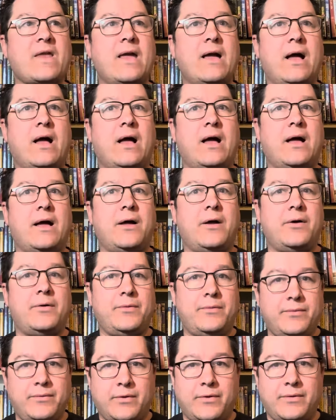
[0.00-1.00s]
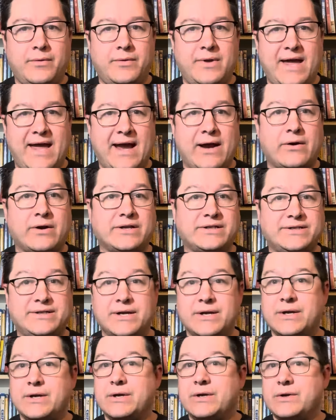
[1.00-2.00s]
Harris
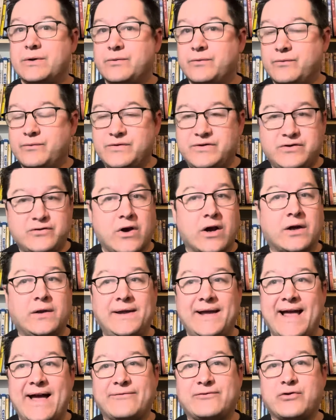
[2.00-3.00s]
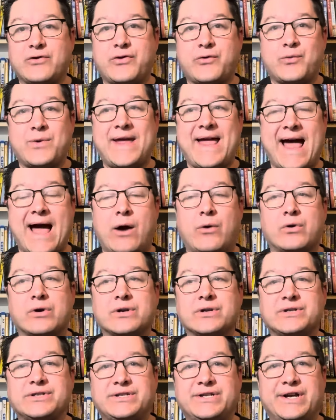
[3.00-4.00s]
struggling after 3
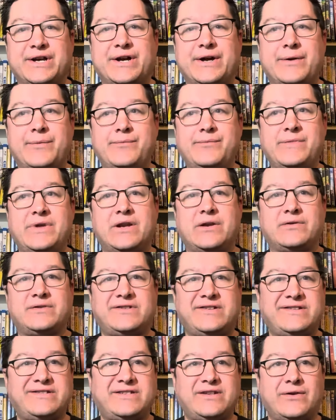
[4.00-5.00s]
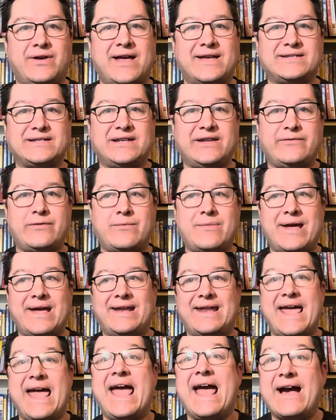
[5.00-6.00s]
hours. You know, she still hasn't even
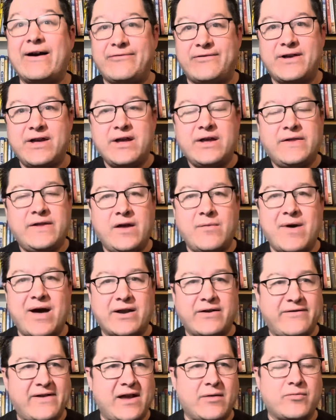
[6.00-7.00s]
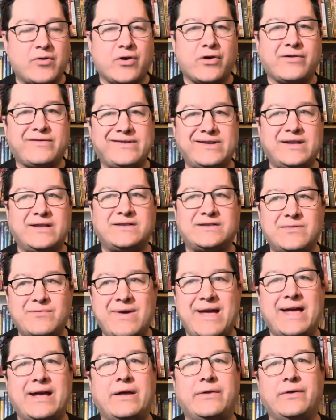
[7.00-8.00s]
made half the amount of hamburger she needs to
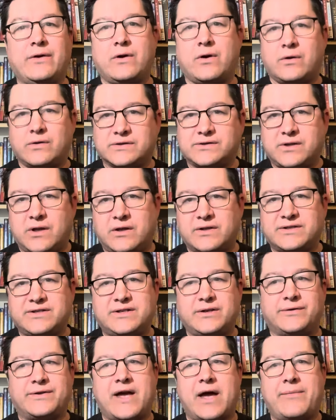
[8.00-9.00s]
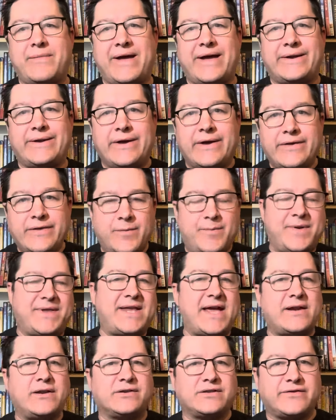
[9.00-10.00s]
make. The coleslaw is still not made. The
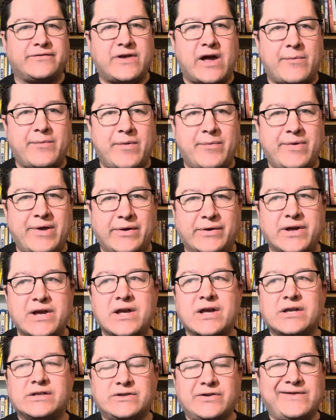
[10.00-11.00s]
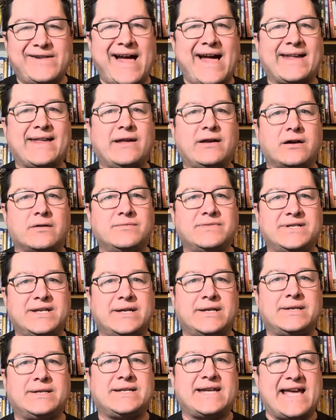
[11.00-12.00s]
potatoes have not been peeled. So Jackie comes
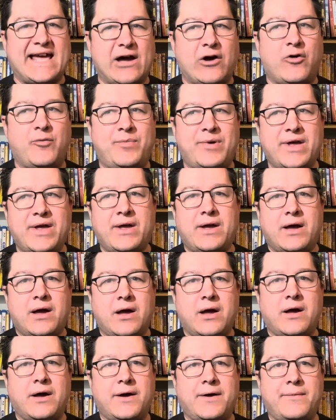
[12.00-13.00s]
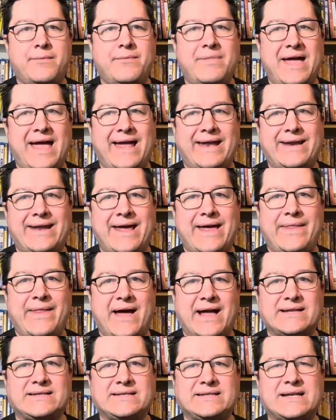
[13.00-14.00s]
in to help. And
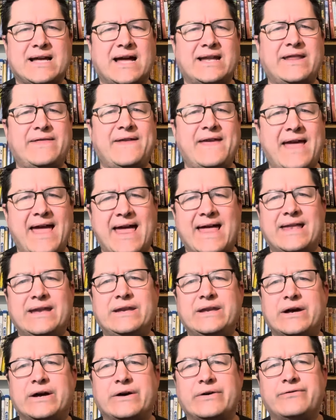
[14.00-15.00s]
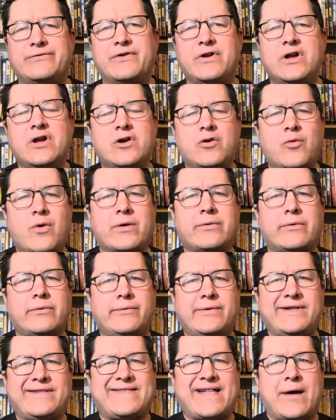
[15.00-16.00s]
that's kind of the end of where we
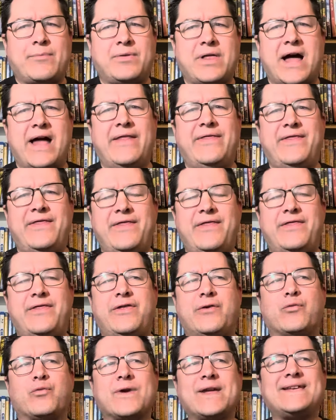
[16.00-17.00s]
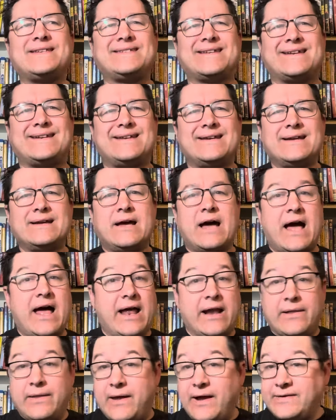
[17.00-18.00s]
reach that plot. And the reason
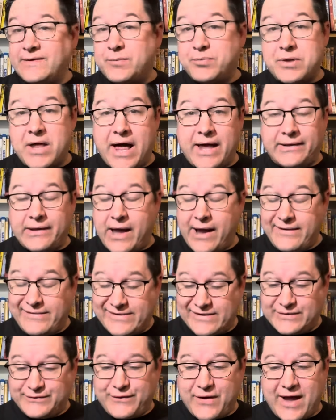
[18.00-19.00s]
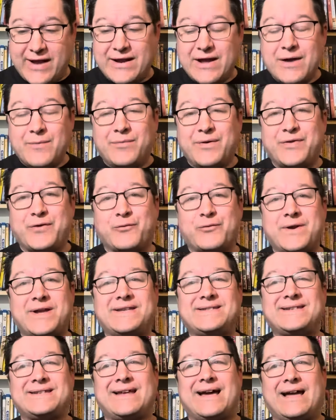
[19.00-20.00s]
I like the plot line just fine, but the
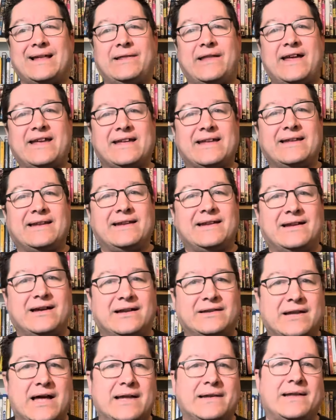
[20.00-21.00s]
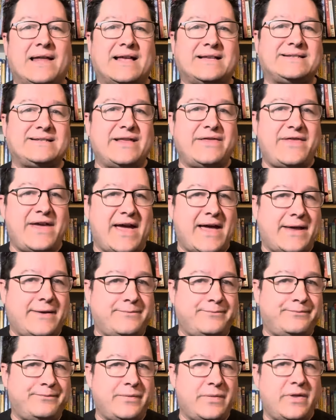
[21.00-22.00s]
reason I like it a lot less
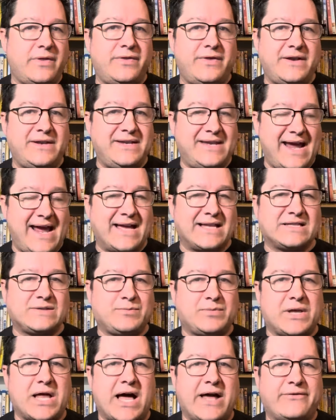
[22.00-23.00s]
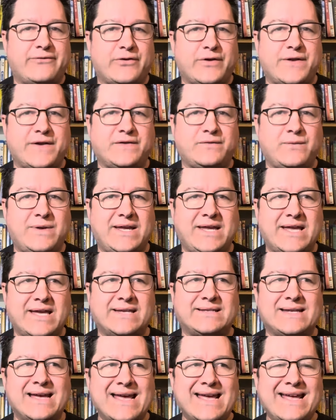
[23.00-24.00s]
than the Dan's plot for this week
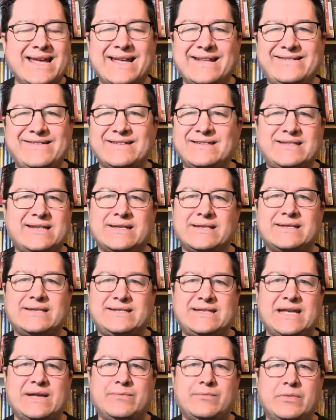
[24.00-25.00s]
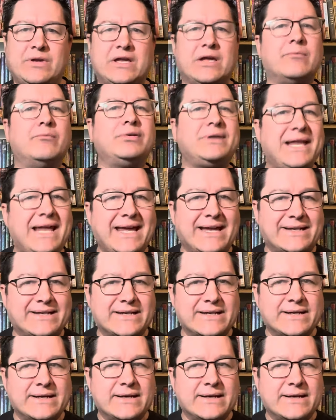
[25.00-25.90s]
is it just didn't seem complete.